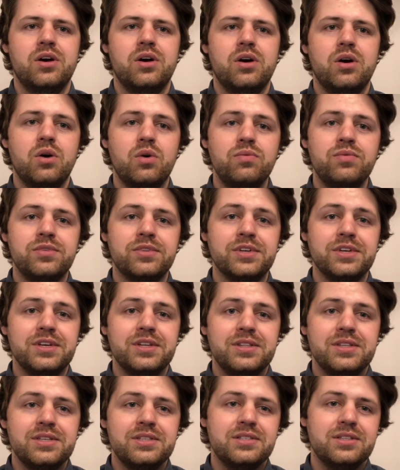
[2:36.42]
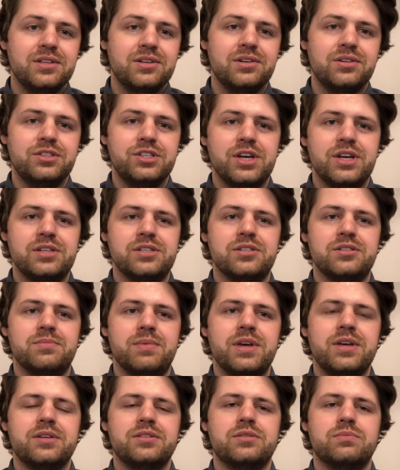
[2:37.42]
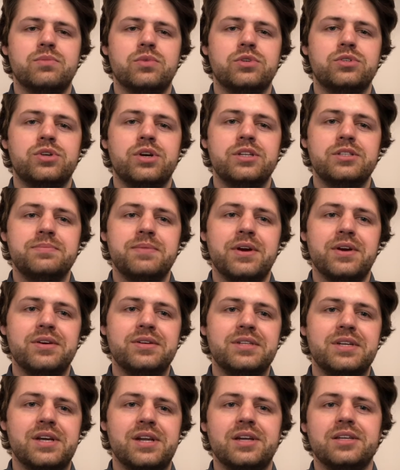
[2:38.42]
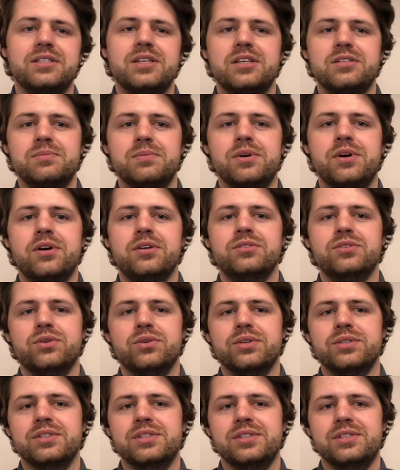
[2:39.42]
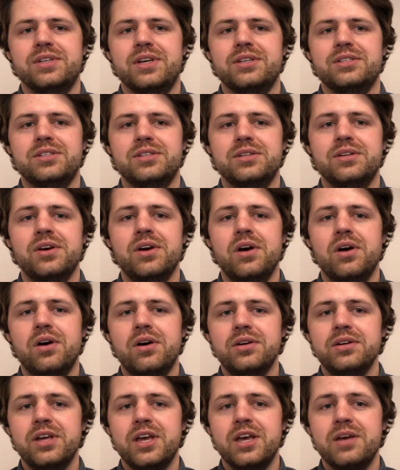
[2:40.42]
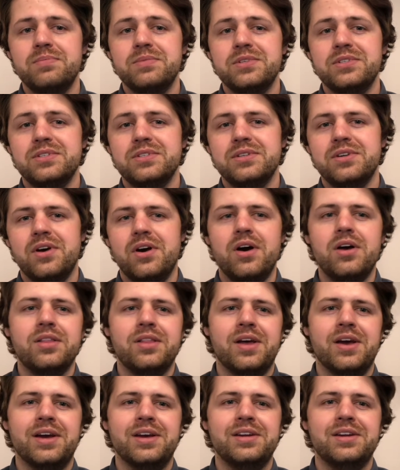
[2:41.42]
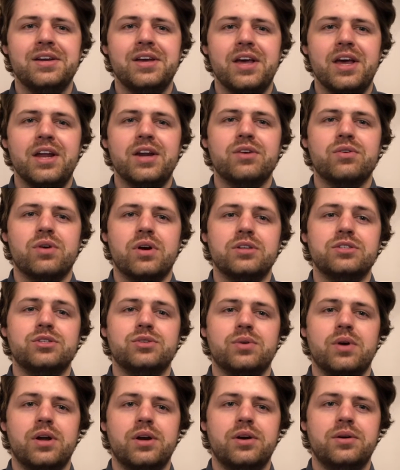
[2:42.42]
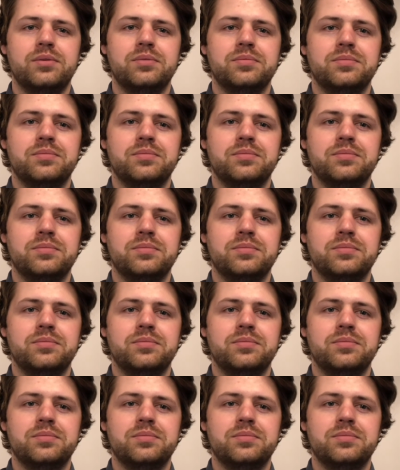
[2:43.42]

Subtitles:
Hopefully, these little changes make us a more transparent and accessible arts organization on campus, online, and across Toronto.